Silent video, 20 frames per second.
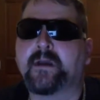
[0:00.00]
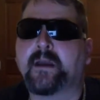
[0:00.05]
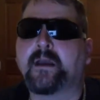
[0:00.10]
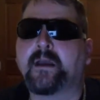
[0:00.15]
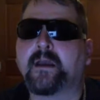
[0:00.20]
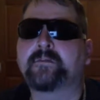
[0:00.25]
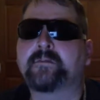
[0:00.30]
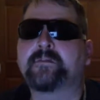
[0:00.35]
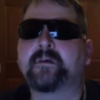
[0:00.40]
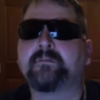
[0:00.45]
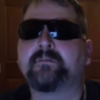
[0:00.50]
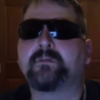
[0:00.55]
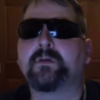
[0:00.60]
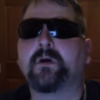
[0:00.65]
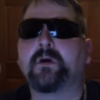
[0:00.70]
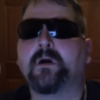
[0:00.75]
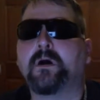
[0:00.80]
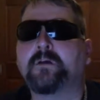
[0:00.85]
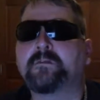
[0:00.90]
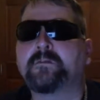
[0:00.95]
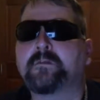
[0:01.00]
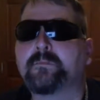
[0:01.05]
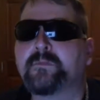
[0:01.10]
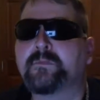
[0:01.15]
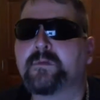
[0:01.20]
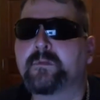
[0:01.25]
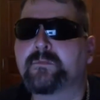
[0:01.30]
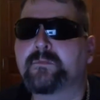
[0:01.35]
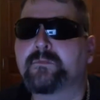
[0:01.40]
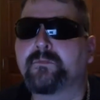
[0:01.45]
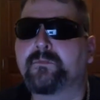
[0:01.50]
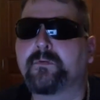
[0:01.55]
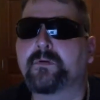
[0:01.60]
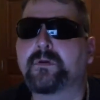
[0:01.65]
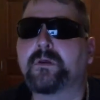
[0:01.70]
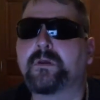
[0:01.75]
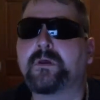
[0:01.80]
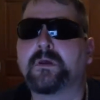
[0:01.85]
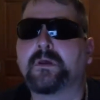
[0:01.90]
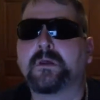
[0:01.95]
I got 7 awesome tips for
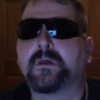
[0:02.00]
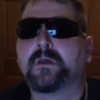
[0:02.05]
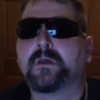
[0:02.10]
you.